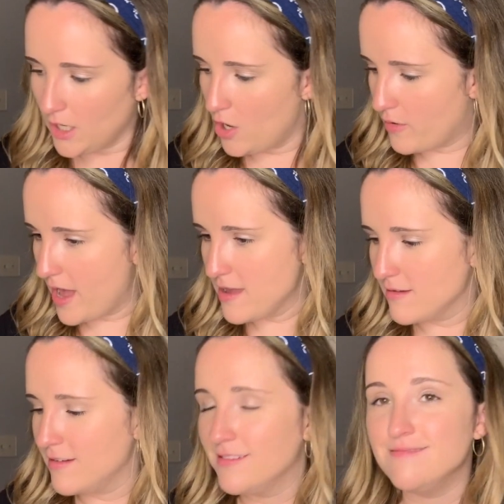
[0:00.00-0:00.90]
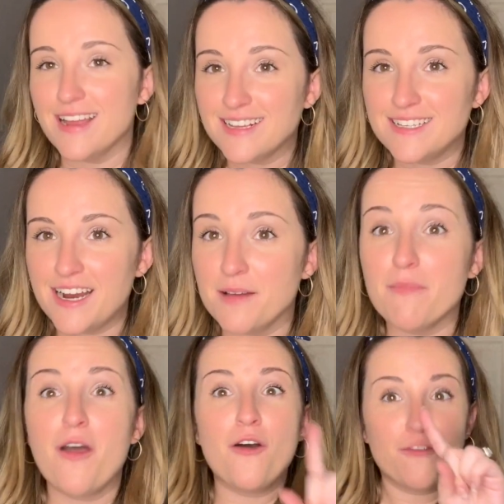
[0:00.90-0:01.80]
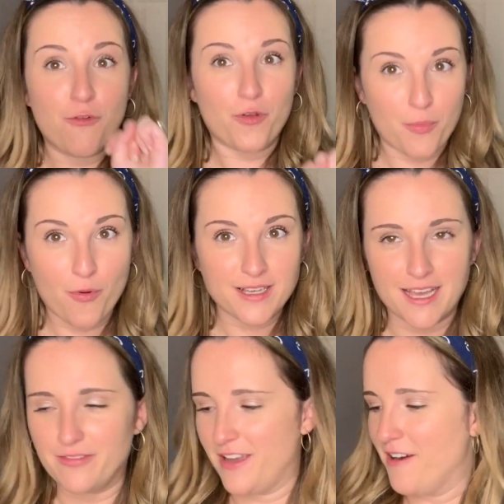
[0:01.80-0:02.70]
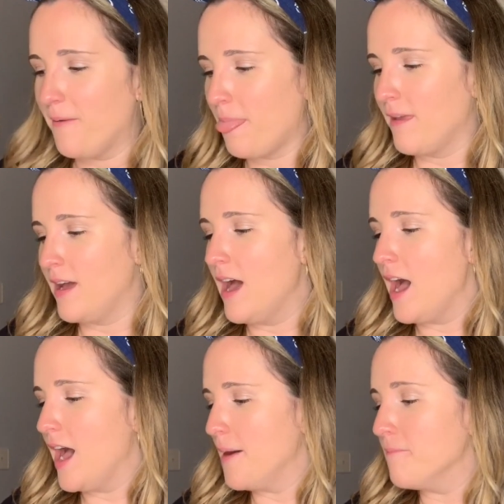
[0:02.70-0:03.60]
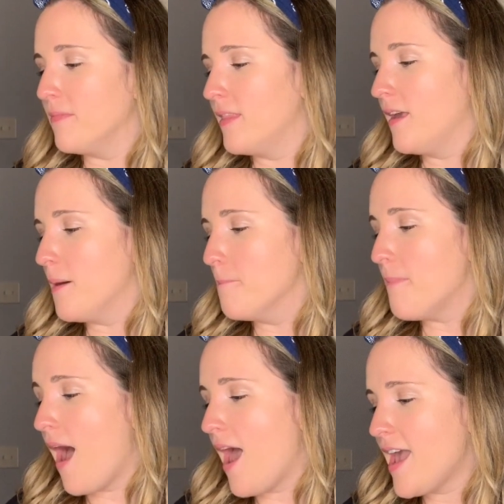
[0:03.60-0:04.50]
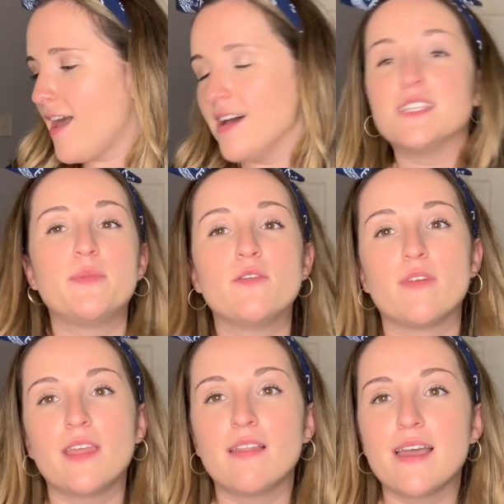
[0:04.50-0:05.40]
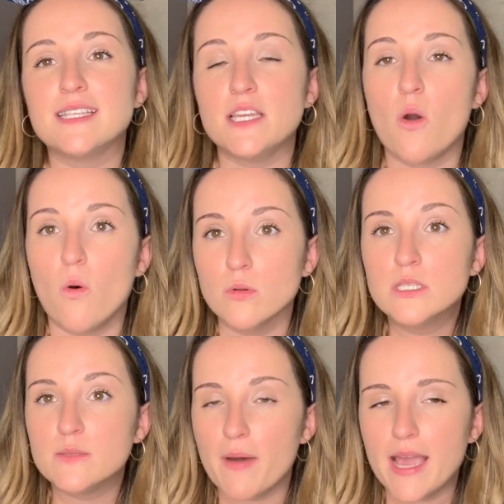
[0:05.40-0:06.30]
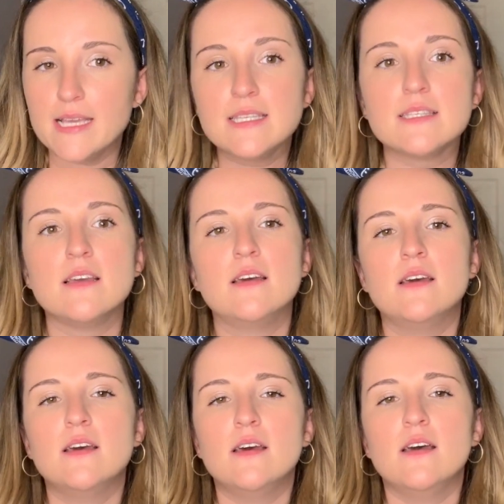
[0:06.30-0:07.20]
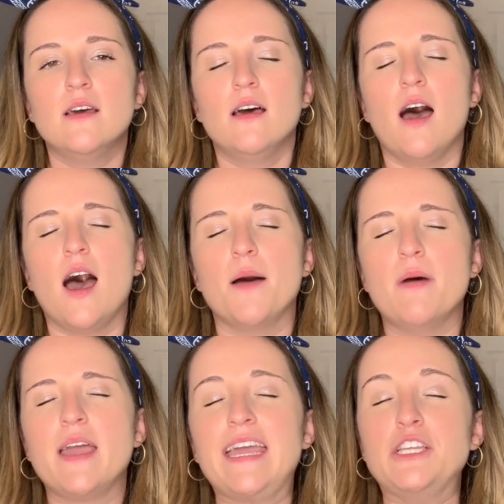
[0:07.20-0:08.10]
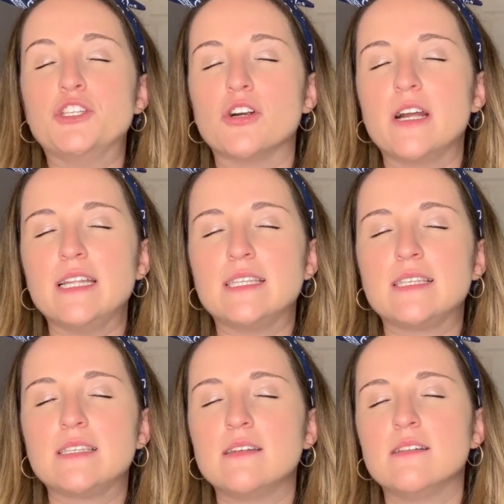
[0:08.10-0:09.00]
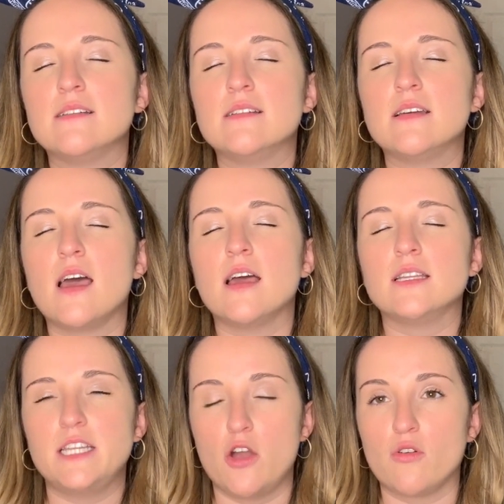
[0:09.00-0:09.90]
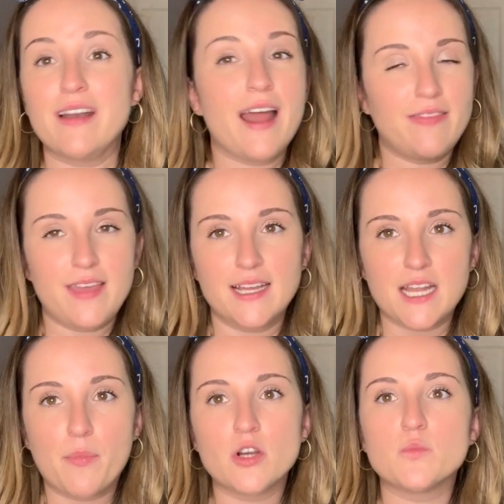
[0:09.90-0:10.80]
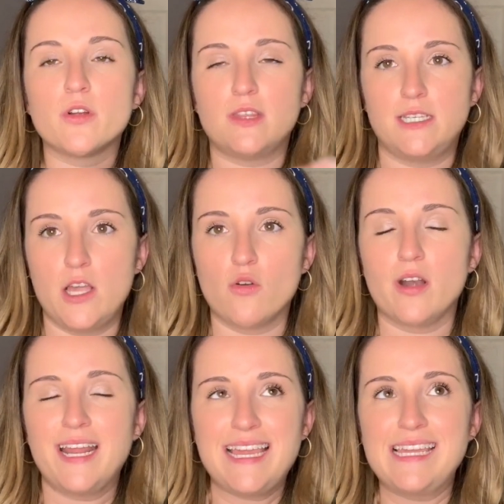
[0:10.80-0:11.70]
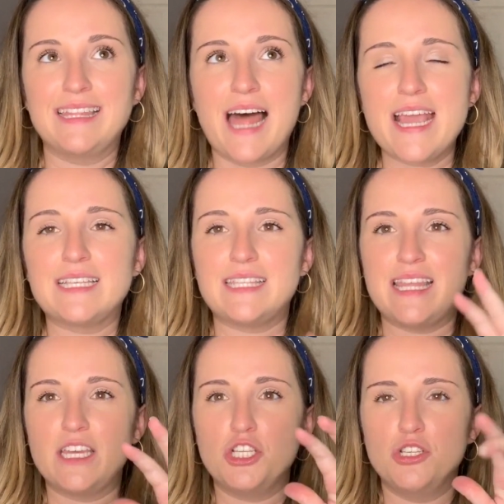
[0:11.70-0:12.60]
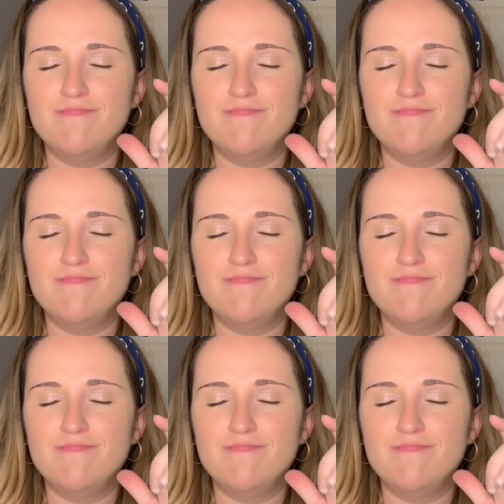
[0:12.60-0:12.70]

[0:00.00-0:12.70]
Okay, next item for the boys out there. My husband really likes the Old Spice Endurance deodorant, not the antiperspirant, the deodorant. He likes the